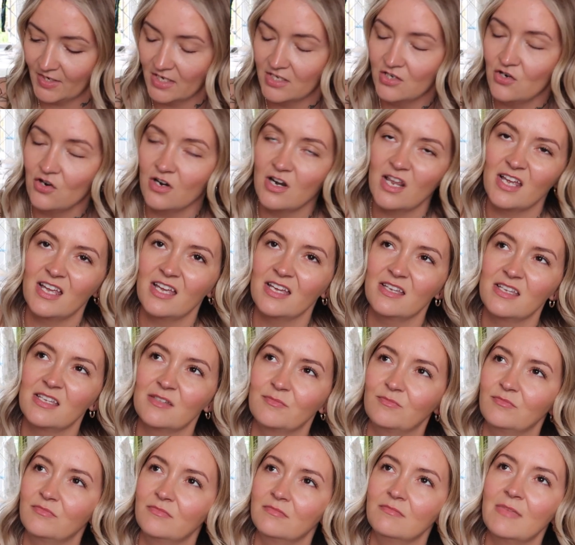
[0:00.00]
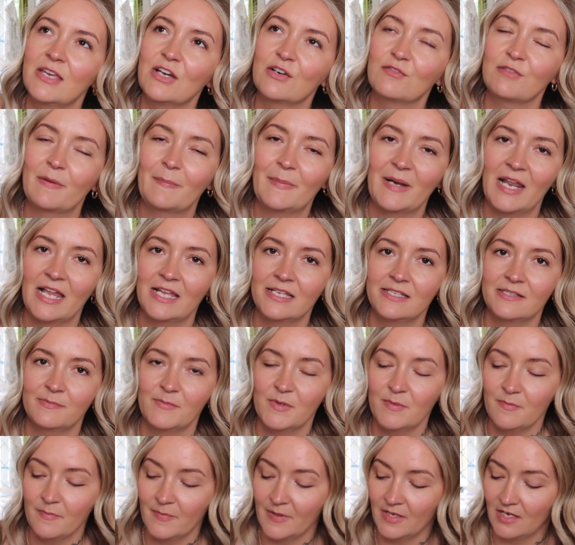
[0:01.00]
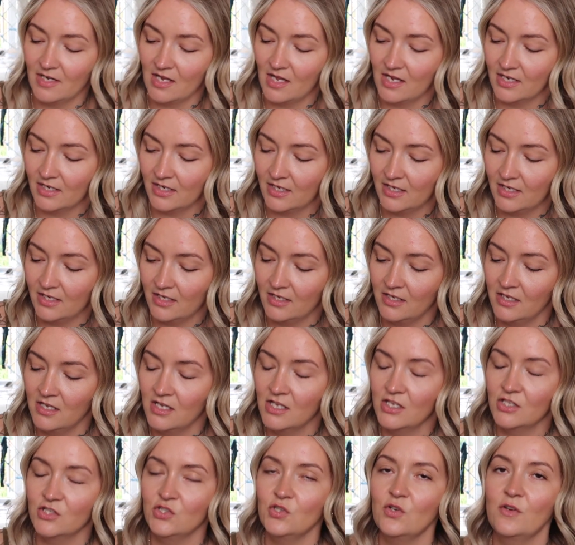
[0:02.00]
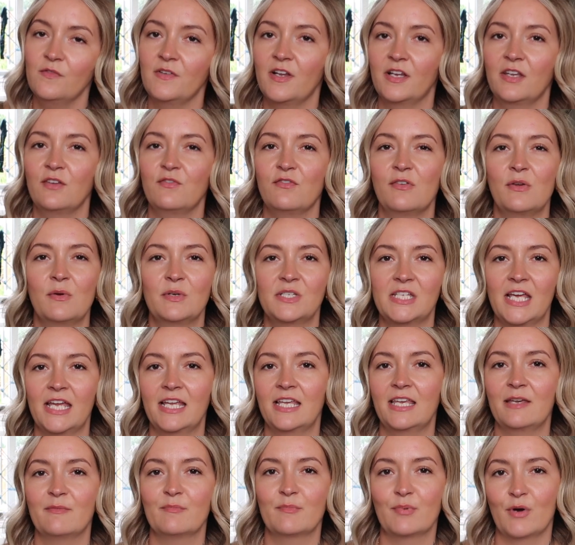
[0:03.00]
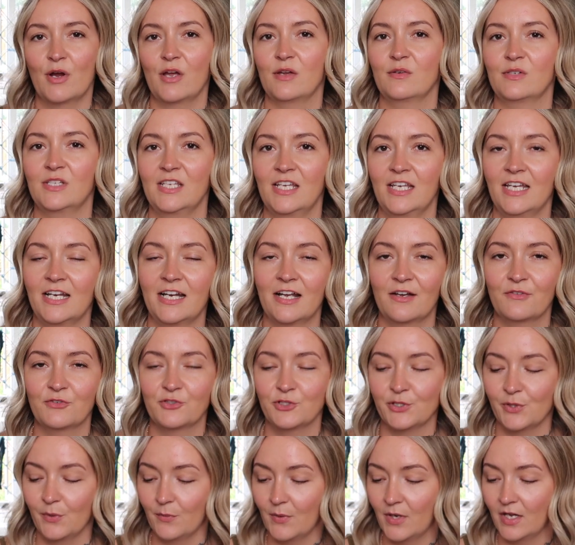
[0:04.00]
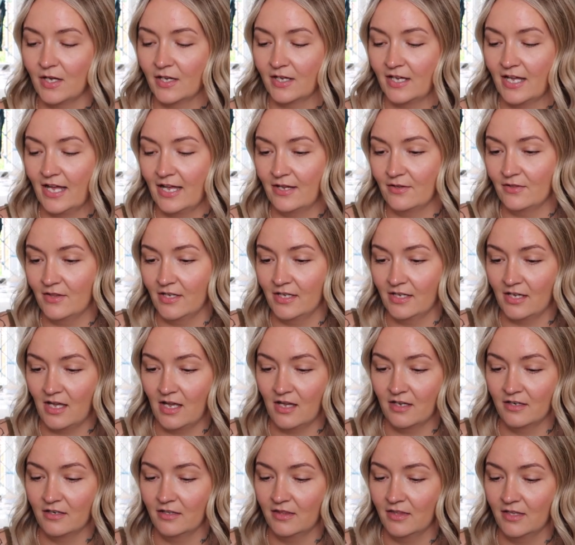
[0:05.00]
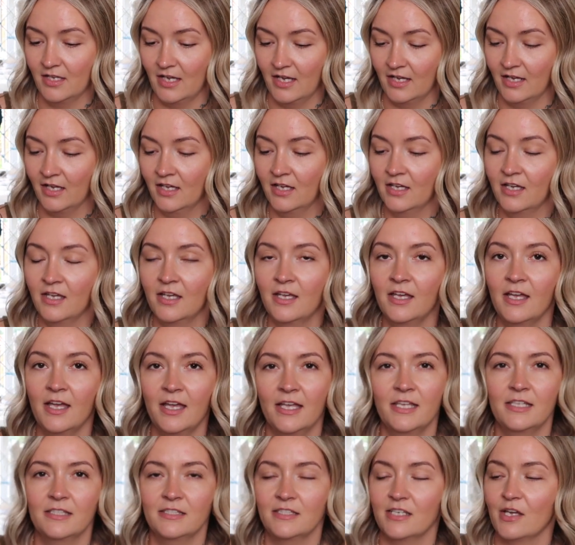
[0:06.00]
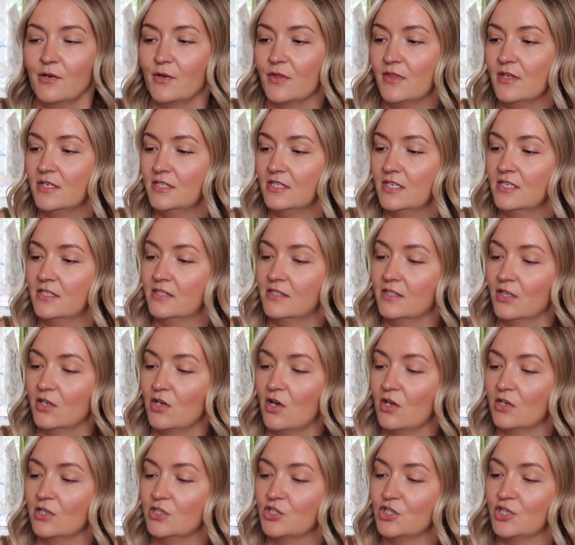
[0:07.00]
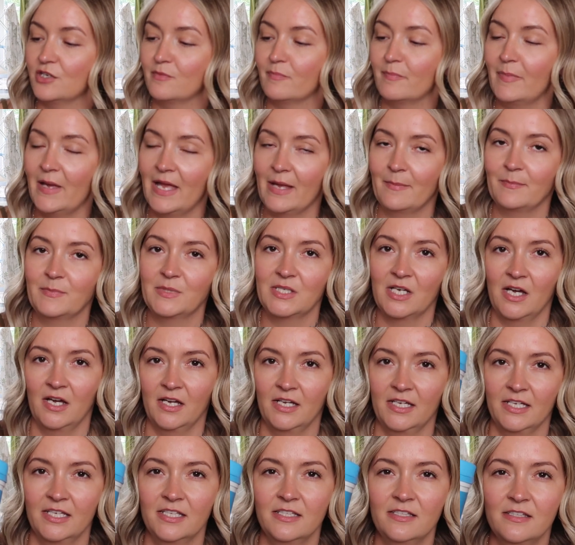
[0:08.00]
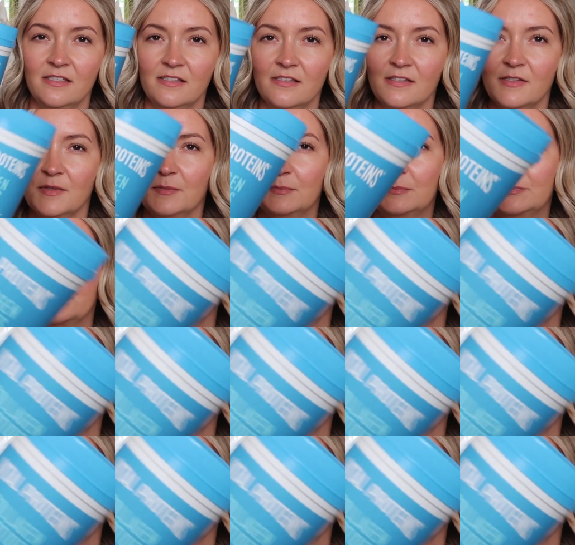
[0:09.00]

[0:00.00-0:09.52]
Not like a meal replacement, but like, sort of like if you were taking protein after a workout, that kind of thing. So this is the collagen peptides,